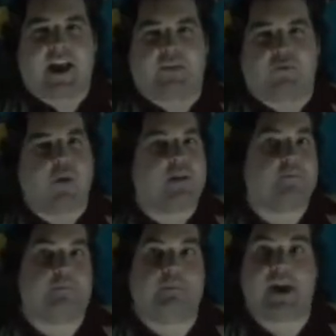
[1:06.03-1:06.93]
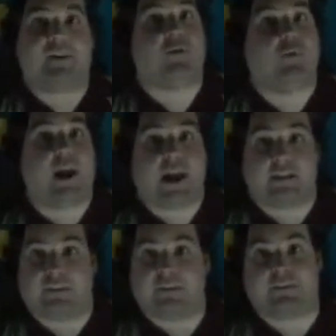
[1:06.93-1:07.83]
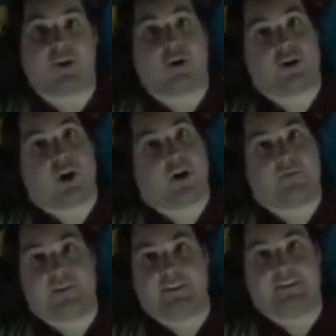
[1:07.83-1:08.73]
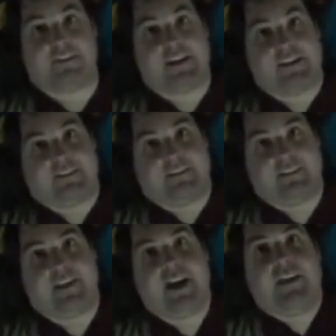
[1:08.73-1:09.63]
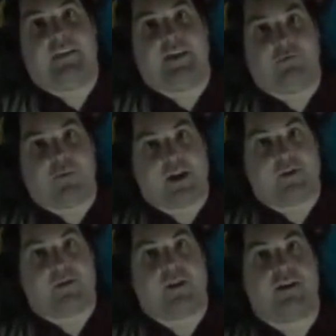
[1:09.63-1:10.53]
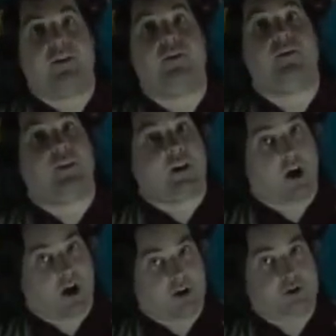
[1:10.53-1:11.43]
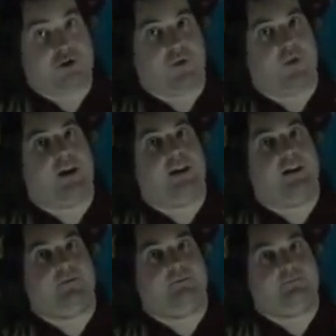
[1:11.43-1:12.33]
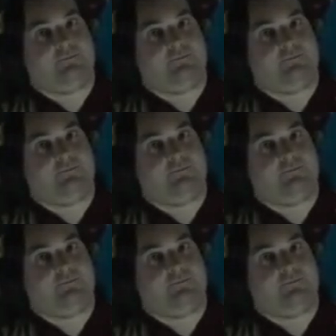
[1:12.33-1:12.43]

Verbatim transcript: And what better way to start off this season than with The Conjuring?